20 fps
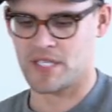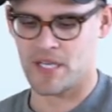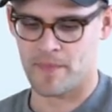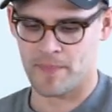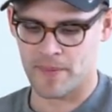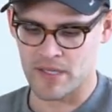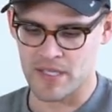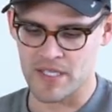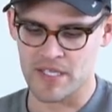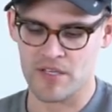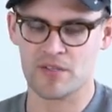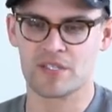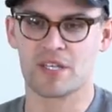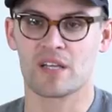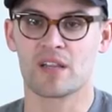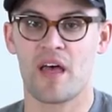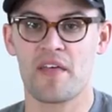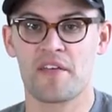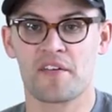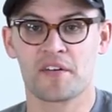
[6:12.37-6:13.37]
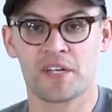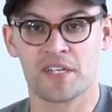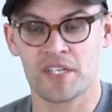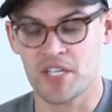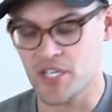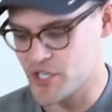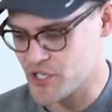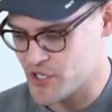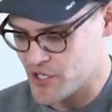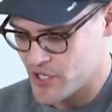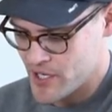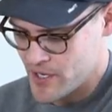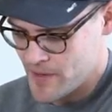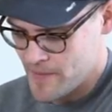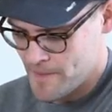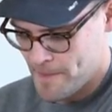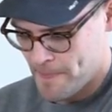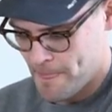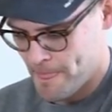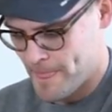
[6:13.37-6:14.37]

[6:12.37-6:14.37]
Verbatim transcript: typically use a leather conditioner.